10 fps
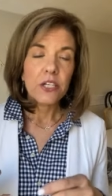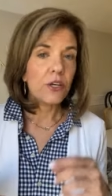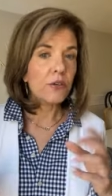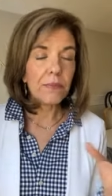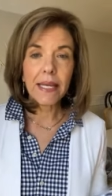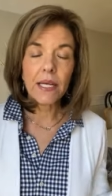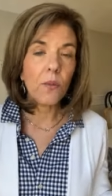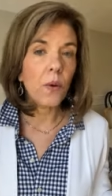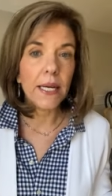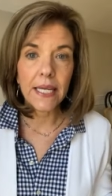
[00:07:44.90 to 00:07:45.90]
don't make it a
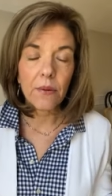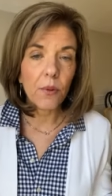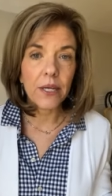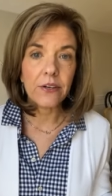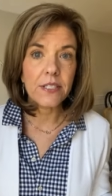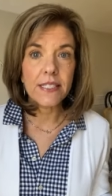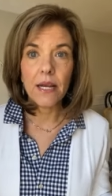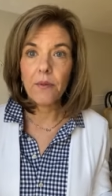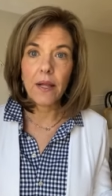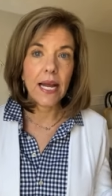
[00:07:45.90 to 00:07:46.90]
one-hit wonder and
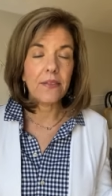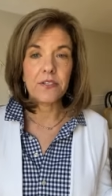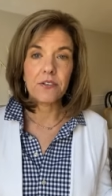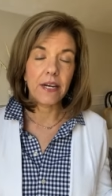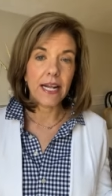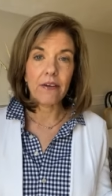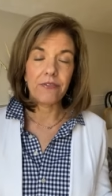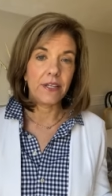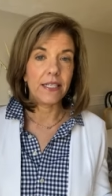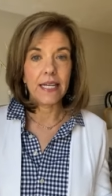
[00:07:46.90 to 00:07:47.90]
say, well, I had this great
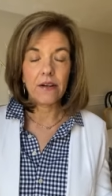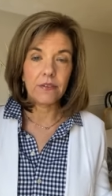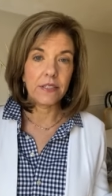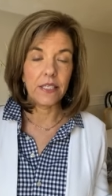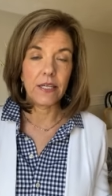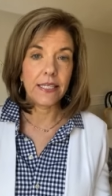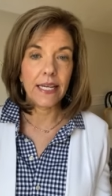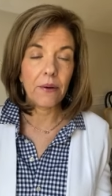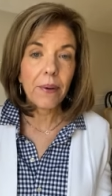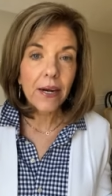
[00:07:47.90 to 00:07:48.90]
outfit and now you know I
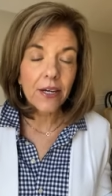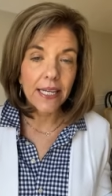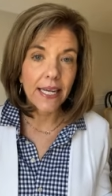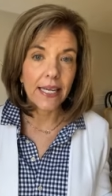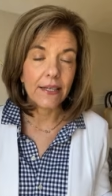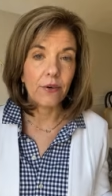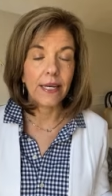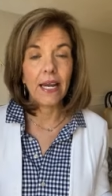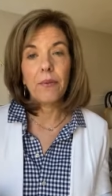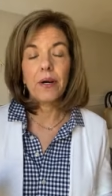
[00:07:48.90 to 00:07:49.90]
can't wear it again, or
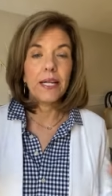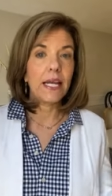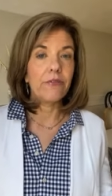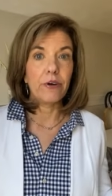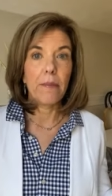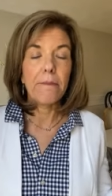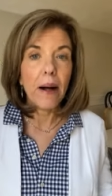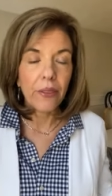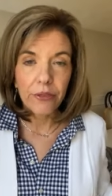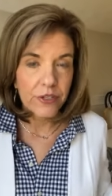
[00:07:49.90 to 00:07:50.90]
can't wear it again for a
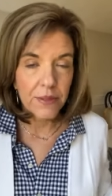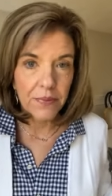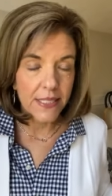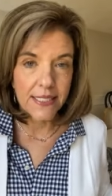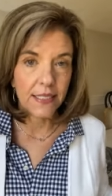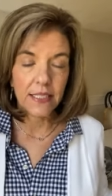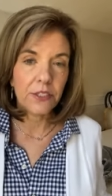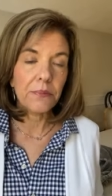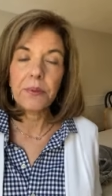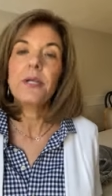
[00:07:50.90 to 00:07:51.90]
month or something silly.
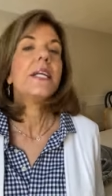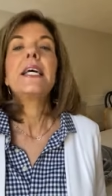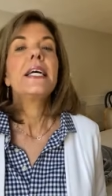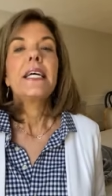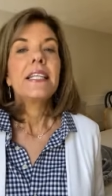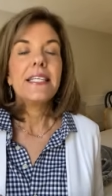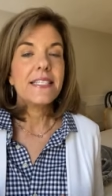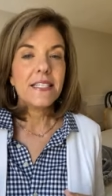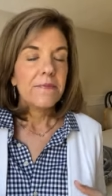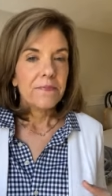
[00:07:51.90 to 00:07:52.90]
Don't put
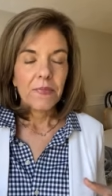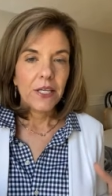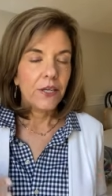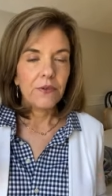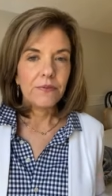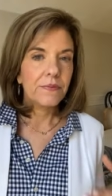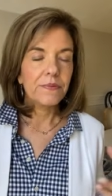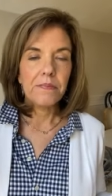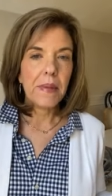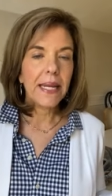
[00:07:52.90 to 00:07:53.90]
these, you know,
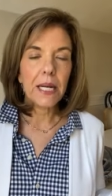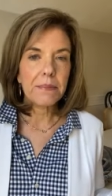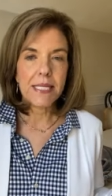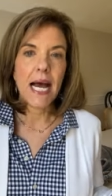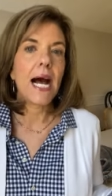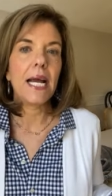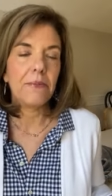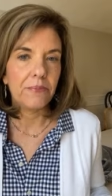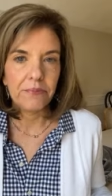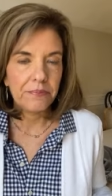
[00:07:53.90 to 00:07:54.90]
made up
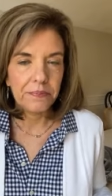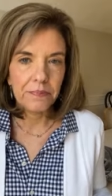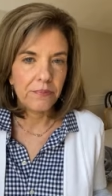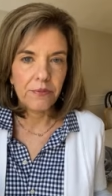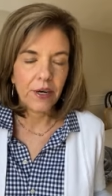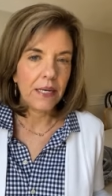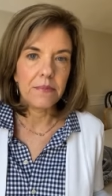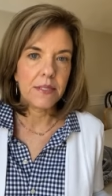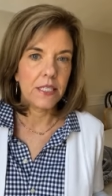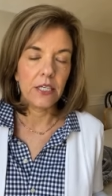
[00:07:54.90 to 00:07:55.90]
time
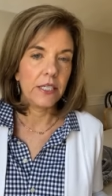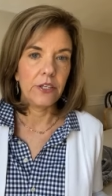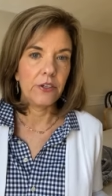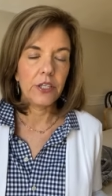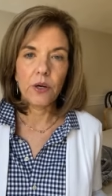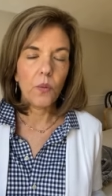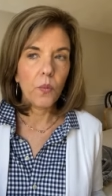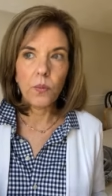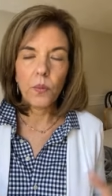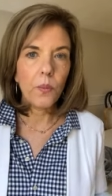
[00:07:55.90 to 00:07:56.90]
frames in your, you know,
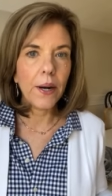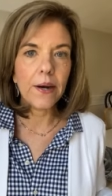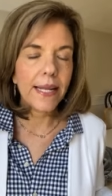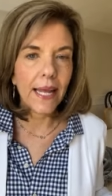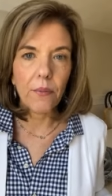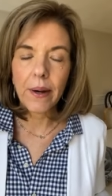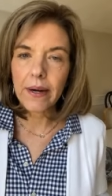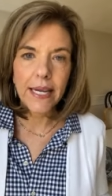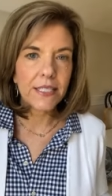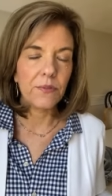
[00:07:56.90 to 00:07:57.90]
wear it again, wear
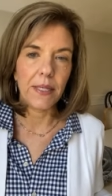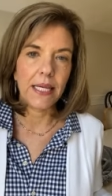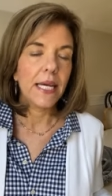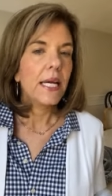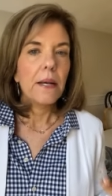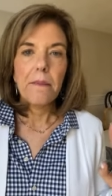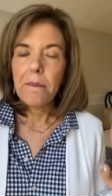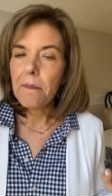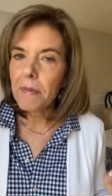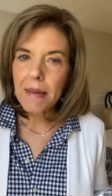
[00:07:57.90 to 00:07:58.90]
it next week
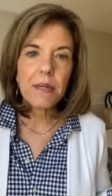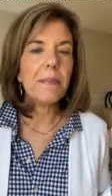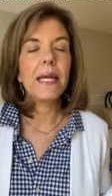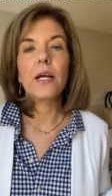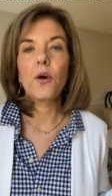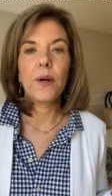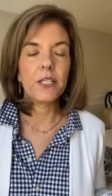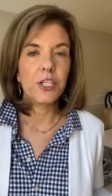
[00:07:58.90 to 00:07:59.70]
maybe make a quick